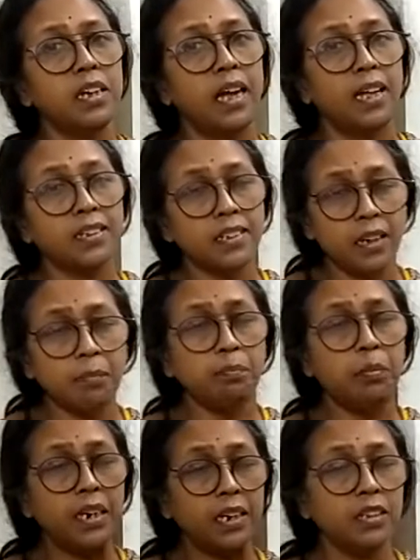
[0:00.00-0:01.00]
As the
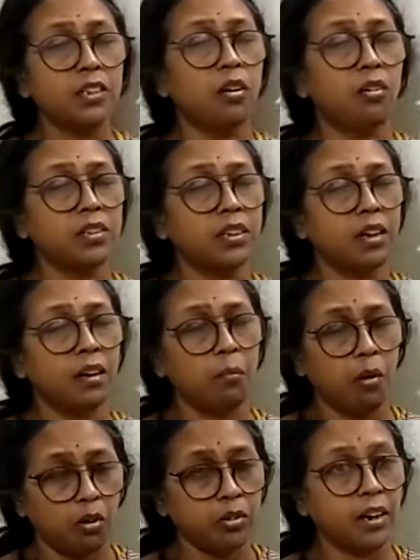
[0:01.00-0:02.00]
prince or the
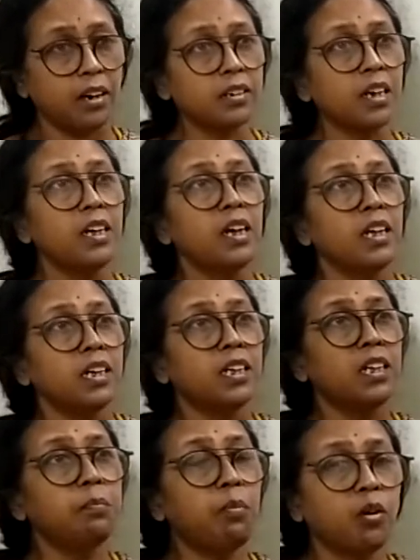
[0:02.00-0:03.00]
monarch,
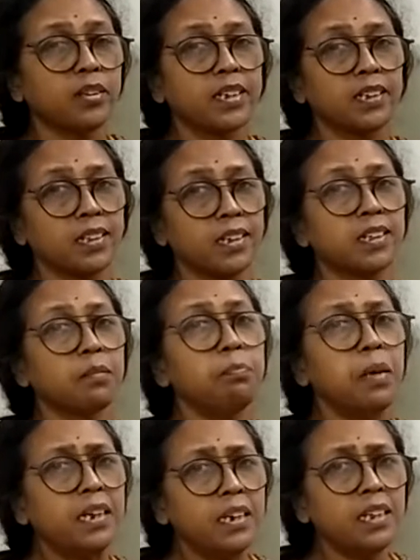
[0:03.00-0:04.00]
he possesses
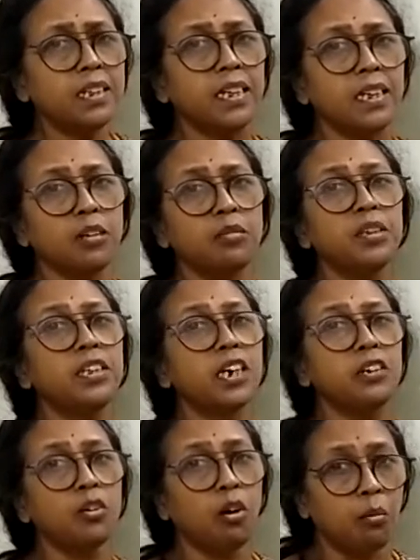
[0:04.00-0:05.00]
many things which
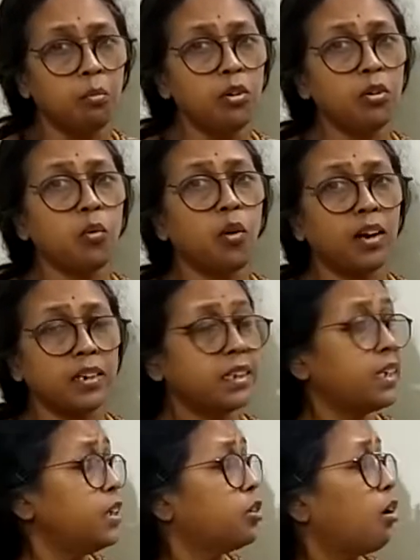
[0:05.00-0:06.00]
are noble
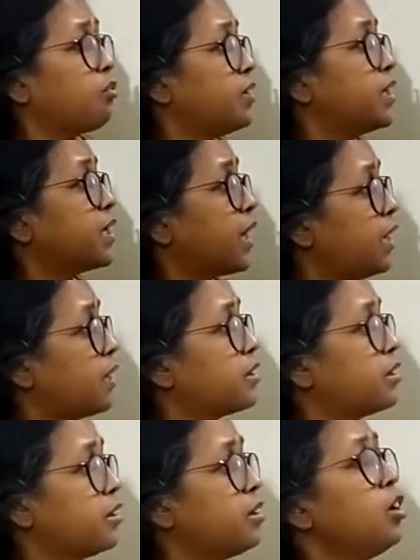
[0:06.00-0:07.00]
qualities of his
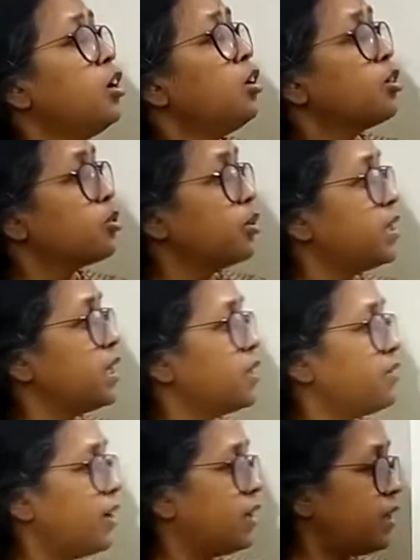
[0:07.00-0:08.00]
character, so it is
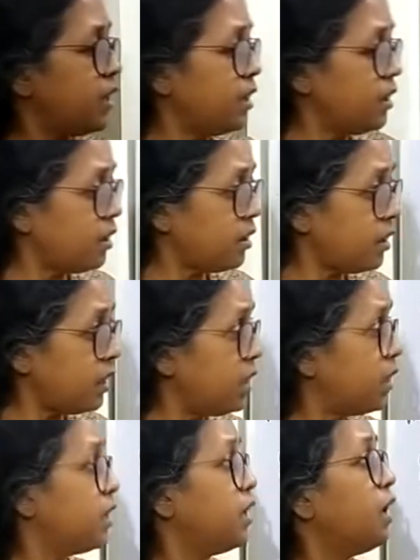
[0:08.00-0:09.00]
very
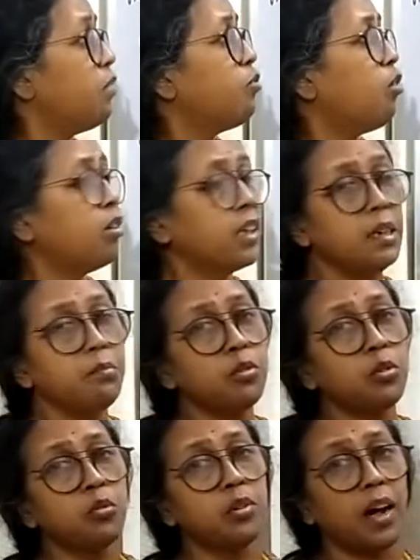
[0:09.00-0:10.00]
easier for him
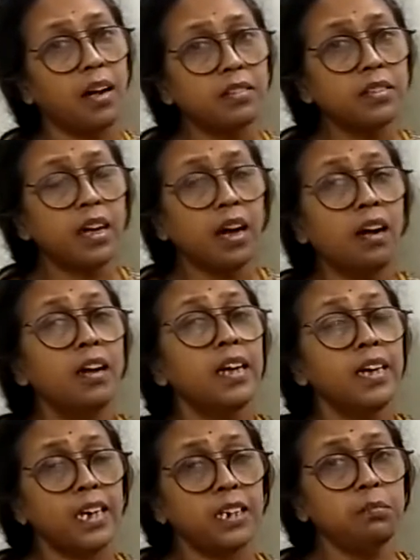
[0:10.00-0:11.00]
to run the
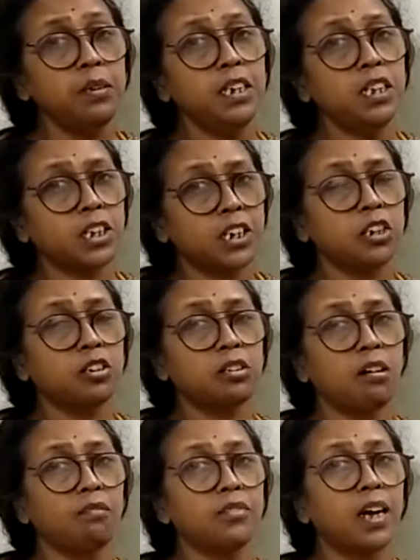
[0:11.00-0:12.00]
administration
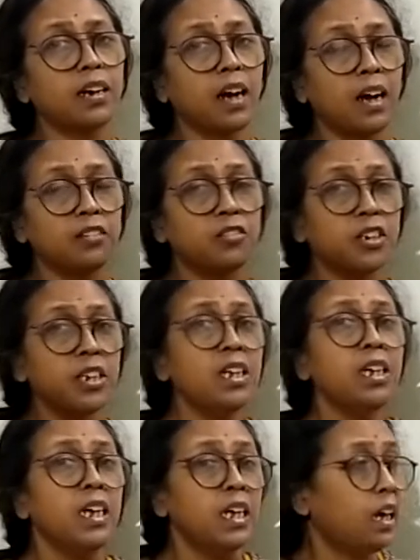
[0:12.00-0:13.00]
of the country
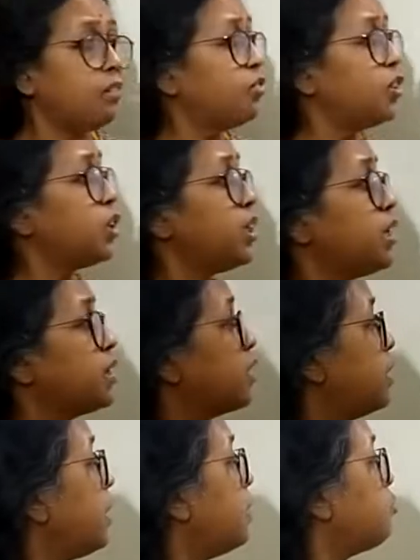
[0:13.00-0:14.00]

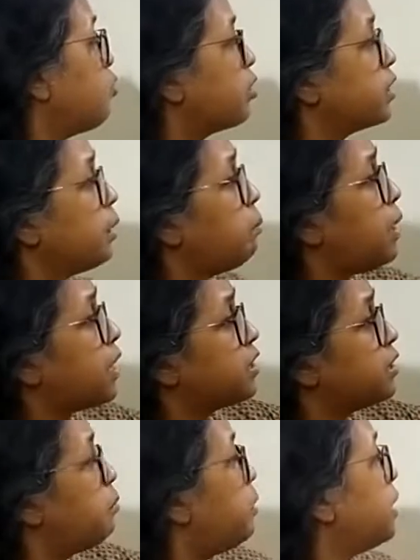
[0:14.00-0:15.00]
efficiently and for the
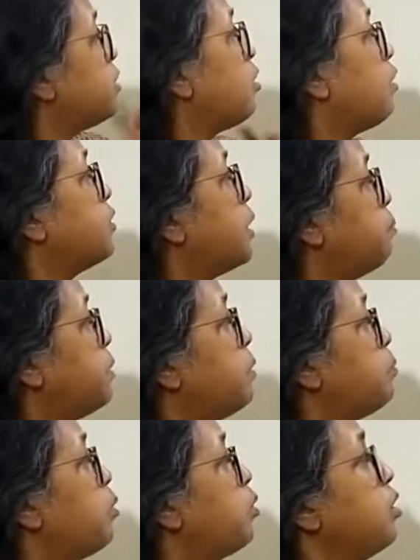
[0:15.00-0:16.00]
betterment of the
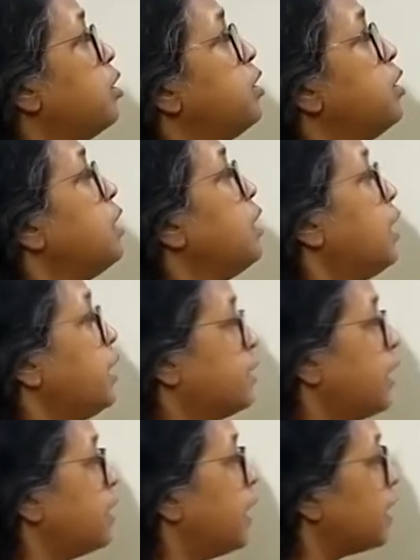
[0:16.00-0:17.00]
people.
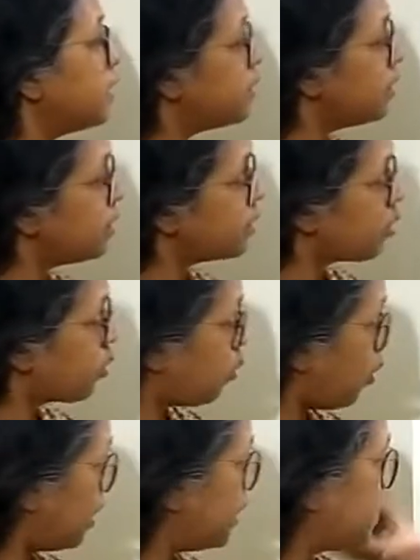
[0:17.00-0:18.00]
Then another
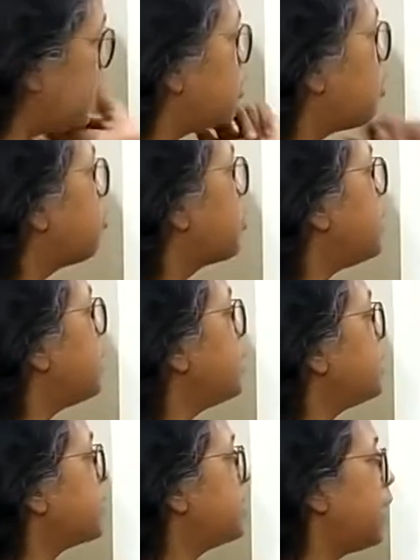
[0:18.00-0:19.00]
qualities of king
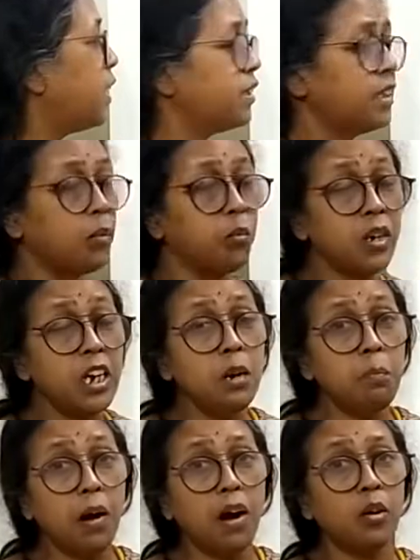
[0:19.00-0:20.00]
is that the
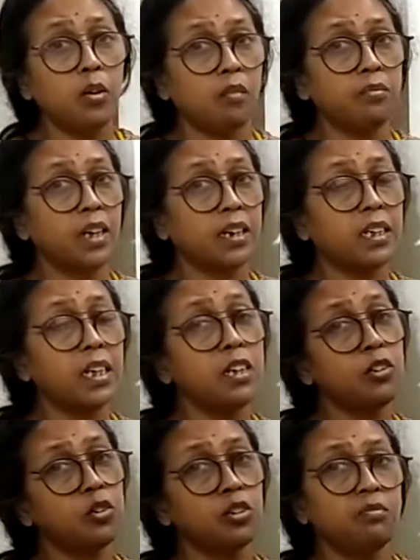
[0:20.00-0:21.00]
willpower of the king
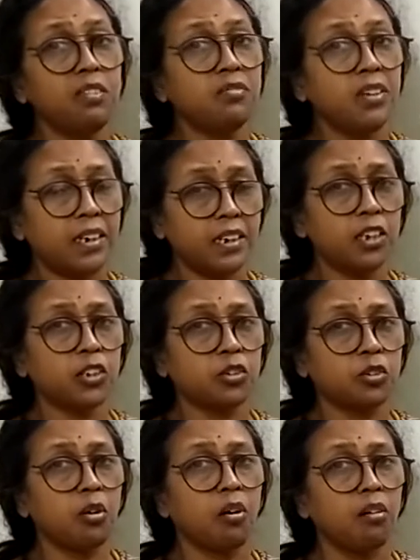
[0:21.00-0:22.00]
should be very
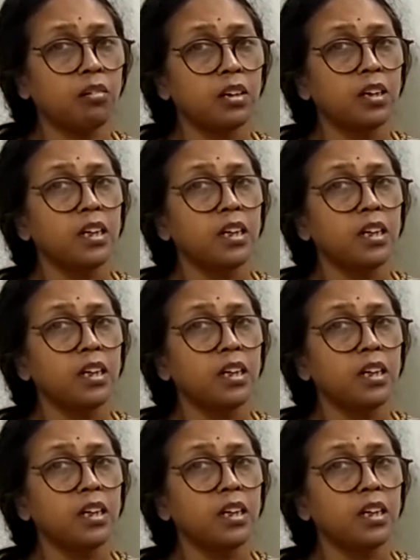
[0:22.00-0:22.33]
strong.